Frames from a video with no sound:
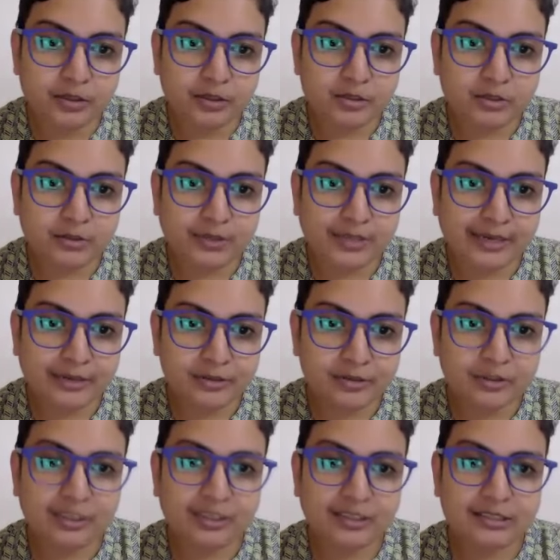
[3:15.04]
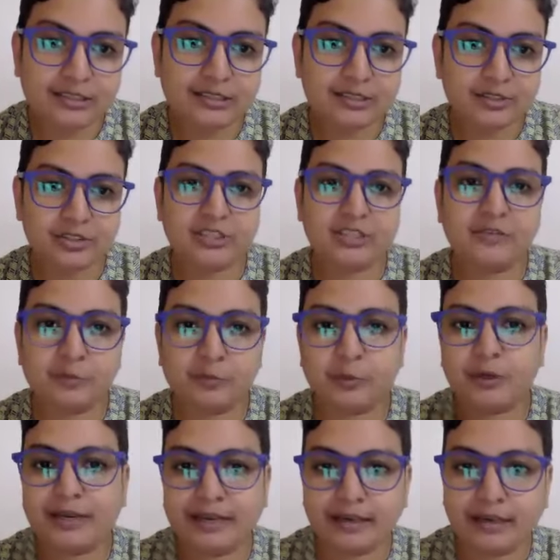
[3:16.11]
So that also, the crystals, you just have to
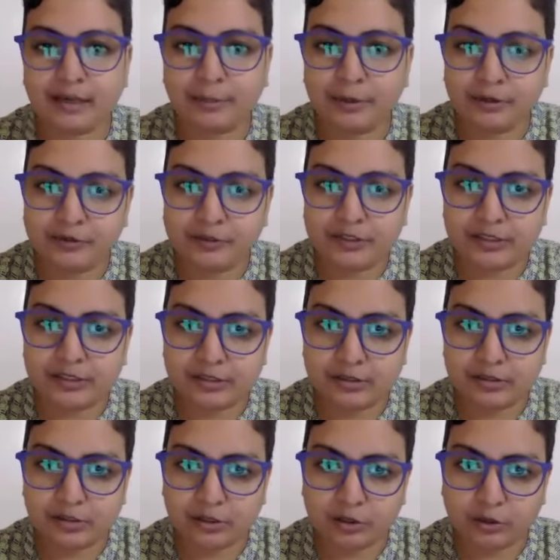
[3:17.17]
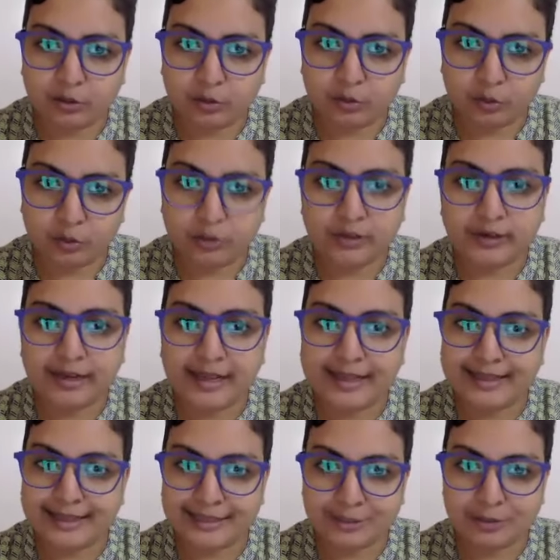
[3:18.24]
put like a couple of crystals on the wound,
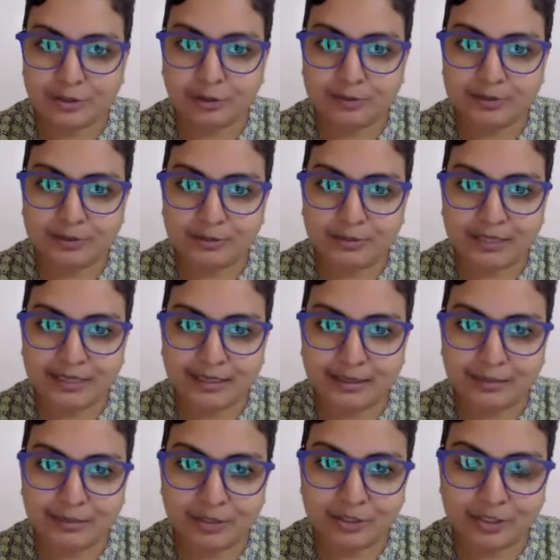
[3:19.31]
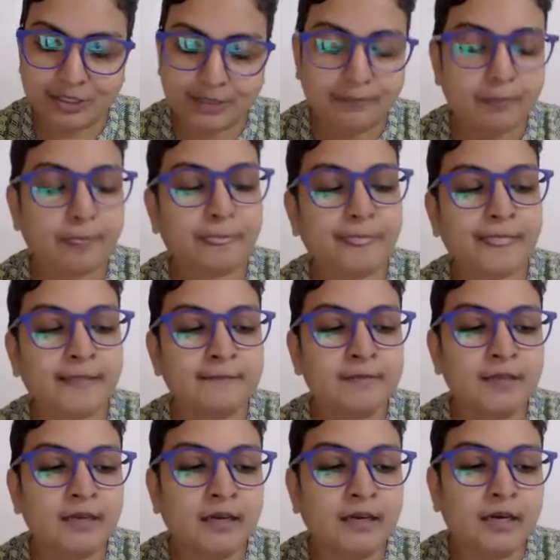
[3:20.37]
and that stops the bleeding immediately.
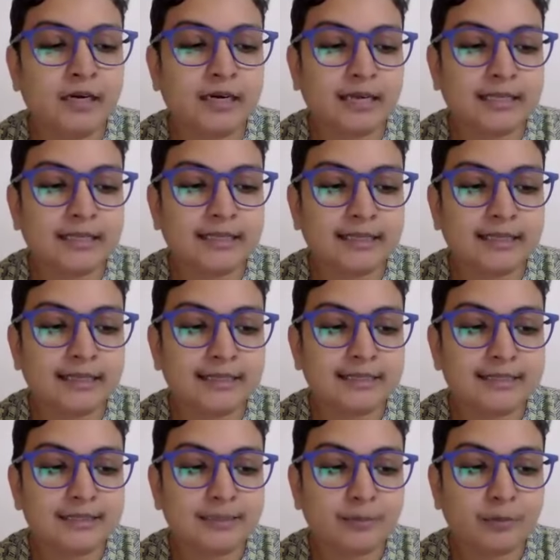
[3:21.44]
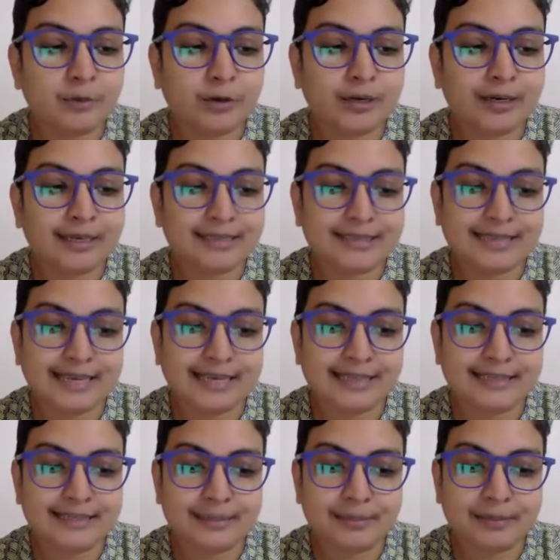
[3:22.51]
Another thing that's important as an
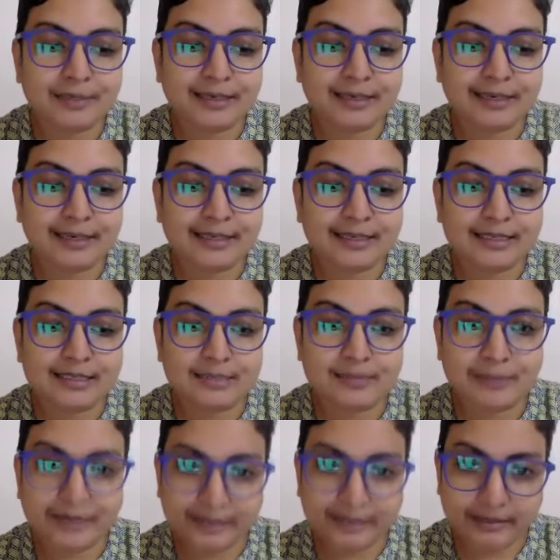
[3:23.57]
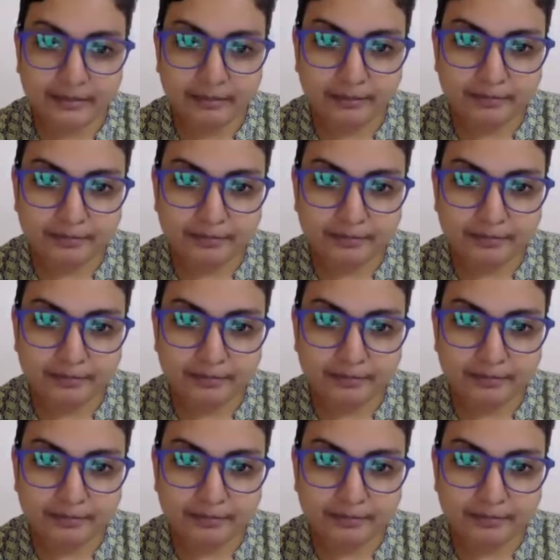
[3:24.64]
antiseptic is betadine.